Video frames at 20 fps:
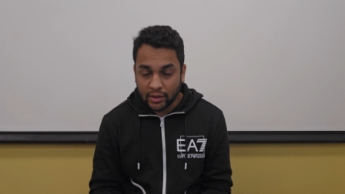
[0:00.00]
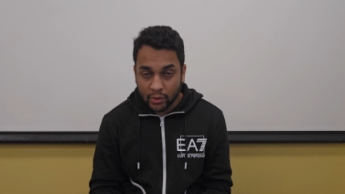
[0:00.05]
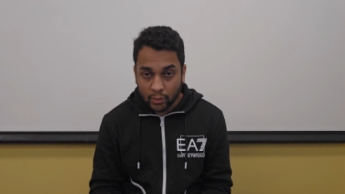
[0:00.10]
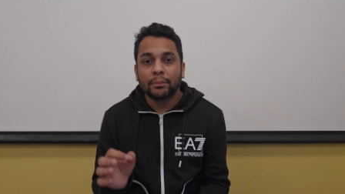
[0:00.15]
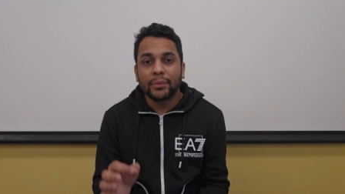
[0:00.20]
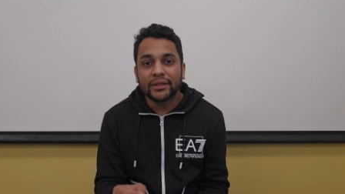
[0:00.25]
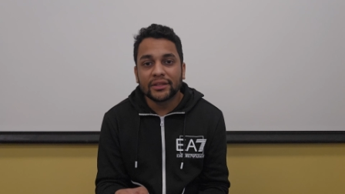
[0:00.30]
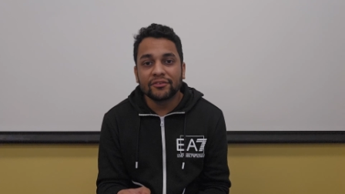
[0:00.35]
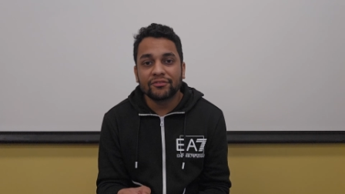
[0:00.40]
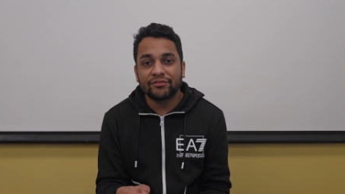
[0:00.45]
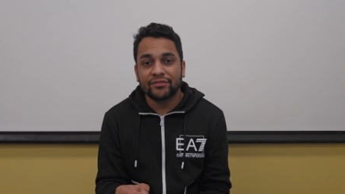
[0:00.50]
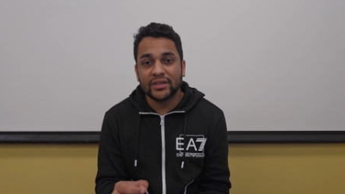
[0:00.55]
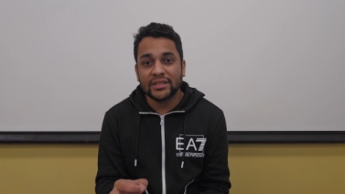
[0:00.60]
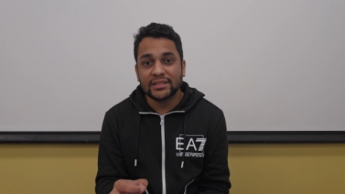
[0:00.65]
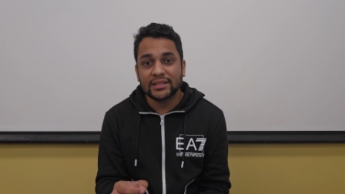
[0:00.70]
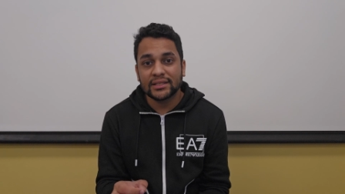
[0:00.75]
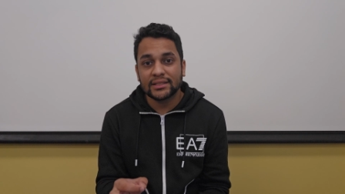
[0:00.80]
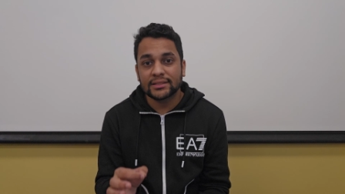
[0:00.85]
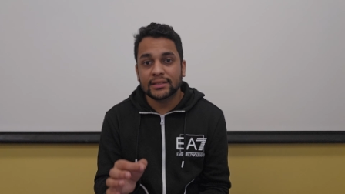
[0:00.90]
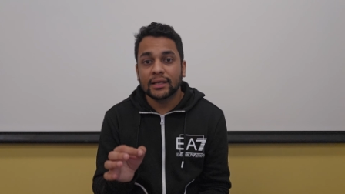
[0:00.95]
But the
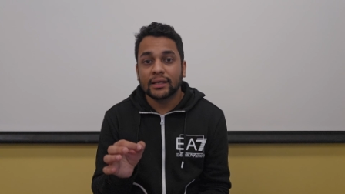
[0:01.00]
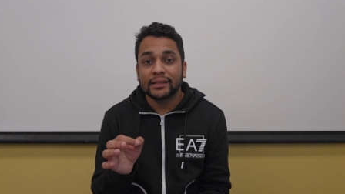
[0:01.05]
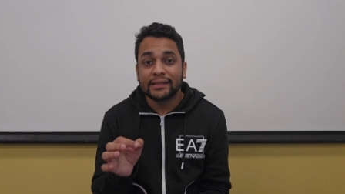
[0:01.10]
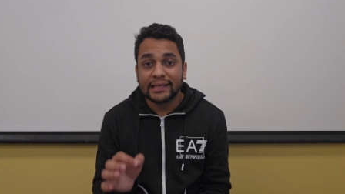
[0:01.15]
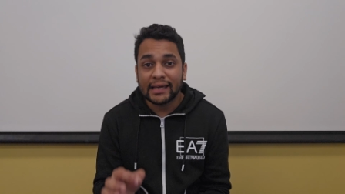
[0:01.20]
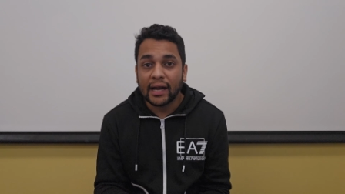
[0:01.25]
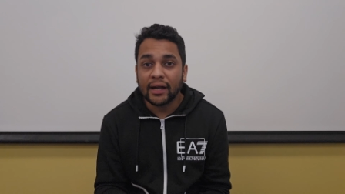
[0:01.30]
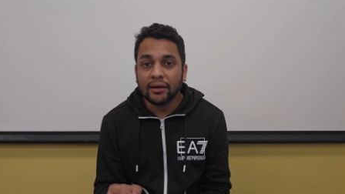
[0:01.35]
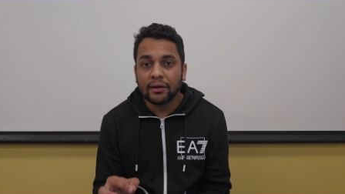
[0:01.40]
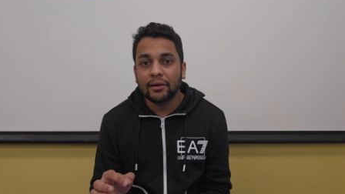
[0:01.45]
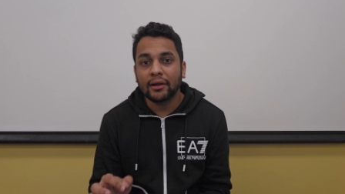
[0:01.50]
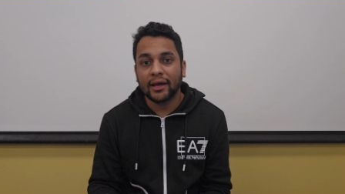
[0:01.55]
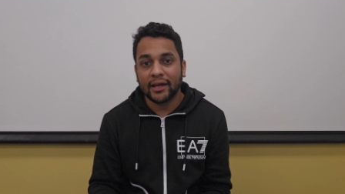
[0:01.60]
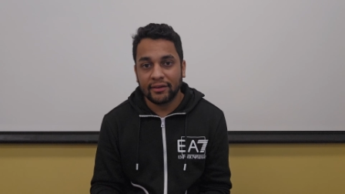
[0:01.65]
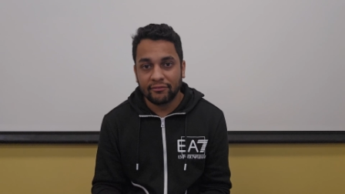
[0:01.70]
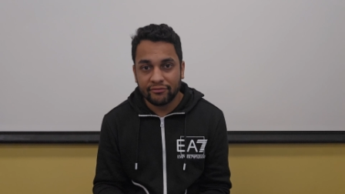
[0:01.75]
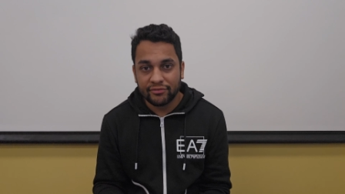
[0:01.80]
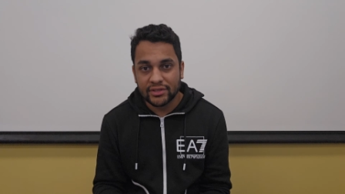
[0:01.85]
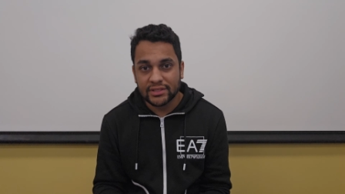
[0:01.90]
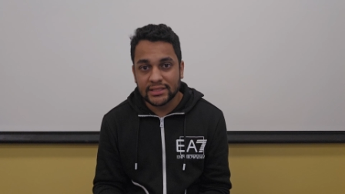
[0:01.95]
physics, the underlying
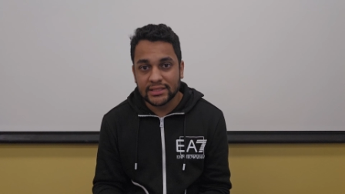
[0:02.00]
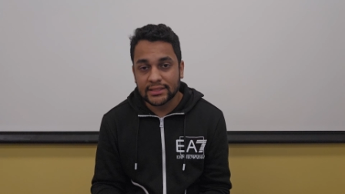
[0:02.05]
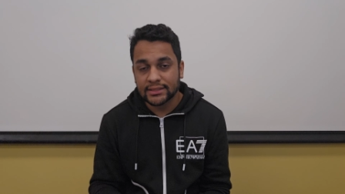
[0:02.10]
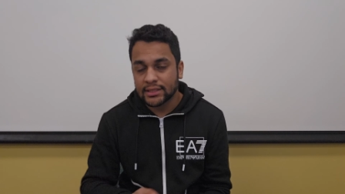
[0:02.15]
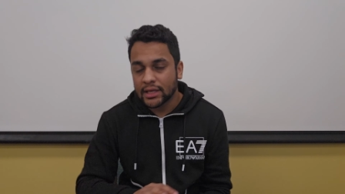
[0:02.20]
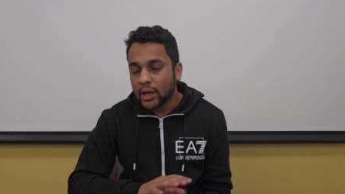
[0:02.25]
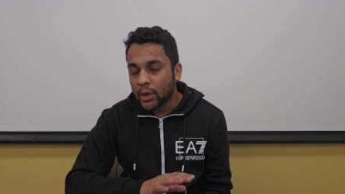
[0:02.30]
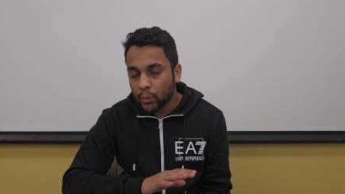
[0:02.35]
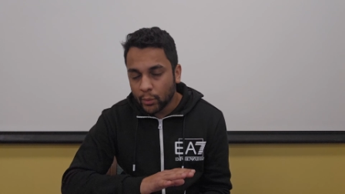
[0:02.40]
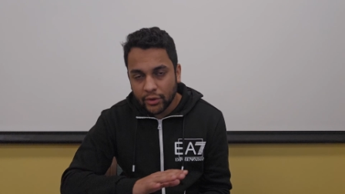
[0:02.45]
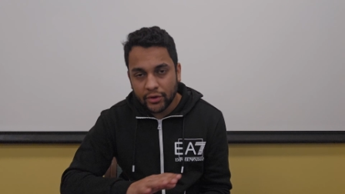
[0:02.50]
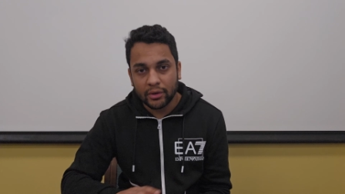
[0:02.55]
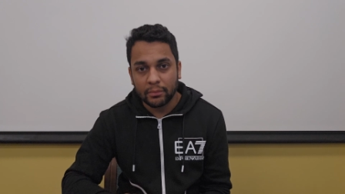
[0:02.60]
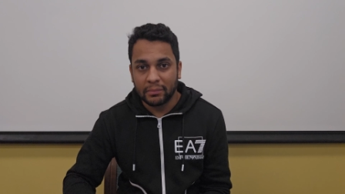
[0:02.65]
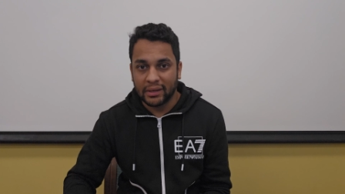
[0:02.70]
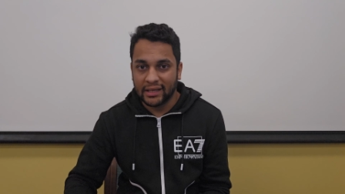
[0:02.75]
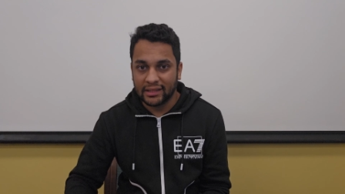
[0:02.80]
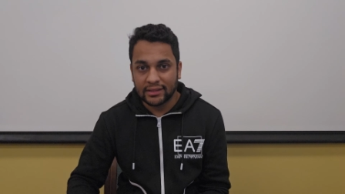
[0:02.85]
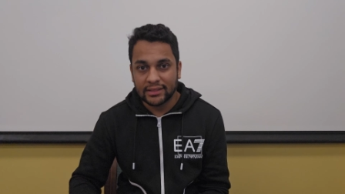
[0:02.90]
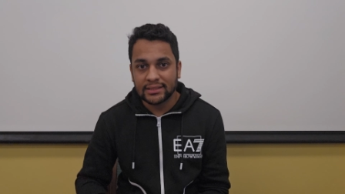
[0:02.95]
physics, would
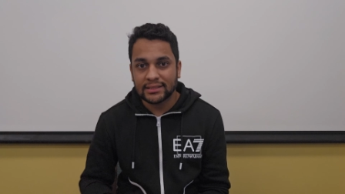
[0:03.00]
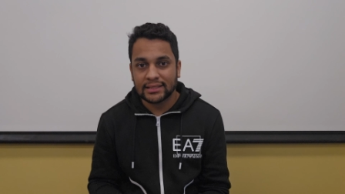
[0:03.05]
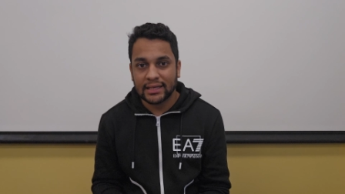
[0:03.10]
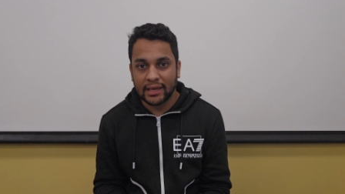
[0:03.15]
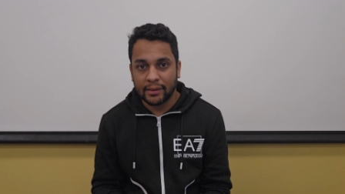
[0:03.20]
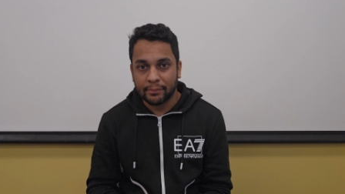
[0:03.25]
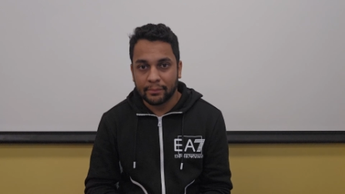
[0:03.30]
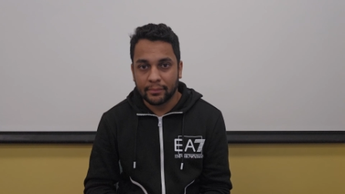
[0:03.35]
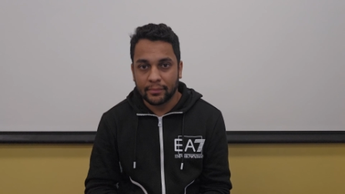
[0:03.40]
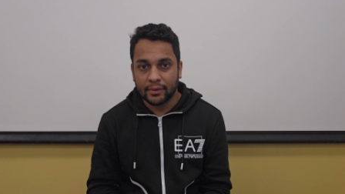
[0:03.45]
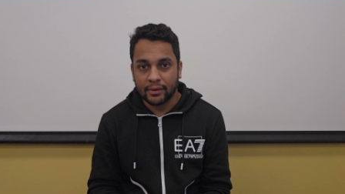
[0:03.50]
remain the same.